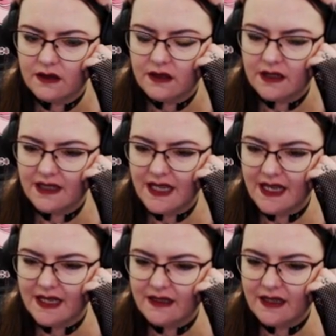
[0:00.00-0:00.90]
So that's like
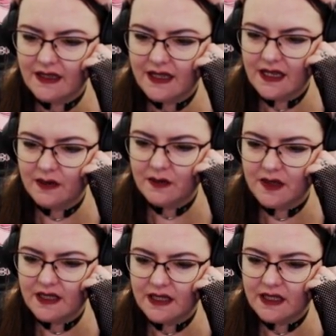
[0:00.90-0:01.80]
it. That takes up
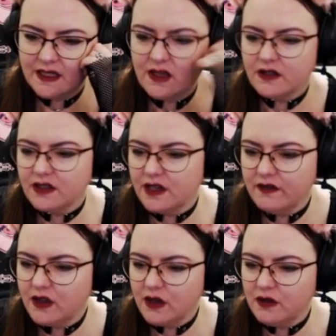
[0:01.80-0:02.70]
six slots, and I've
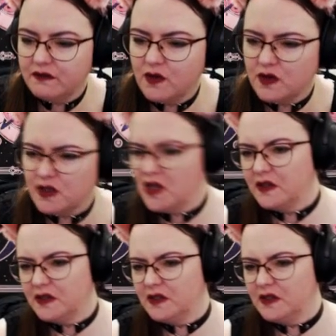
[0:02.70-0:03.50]
only got four slots.